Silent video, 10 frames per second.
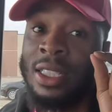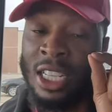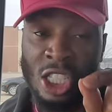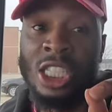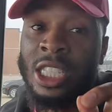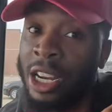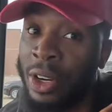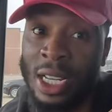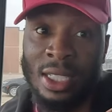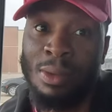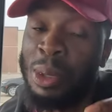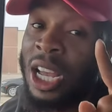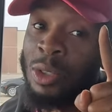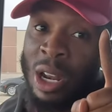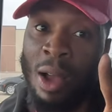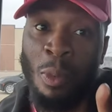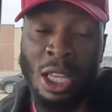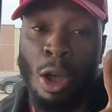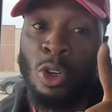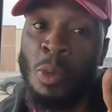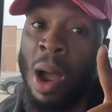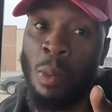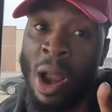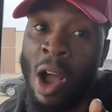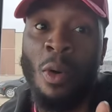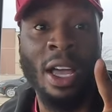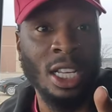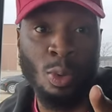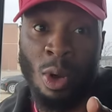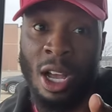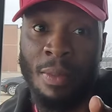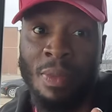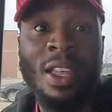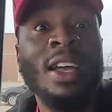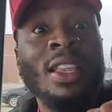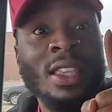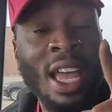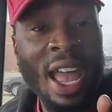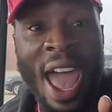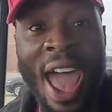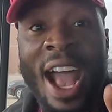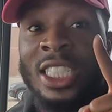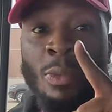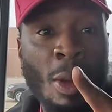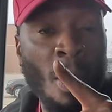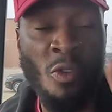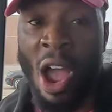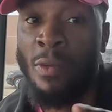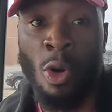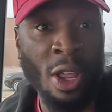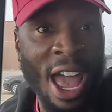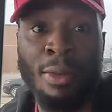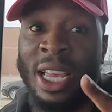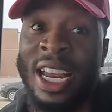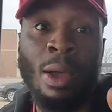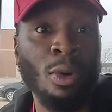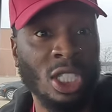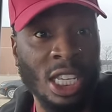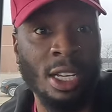this is serious because when I went to go do my route, guess what? They asked did we both have roadie apps and they want to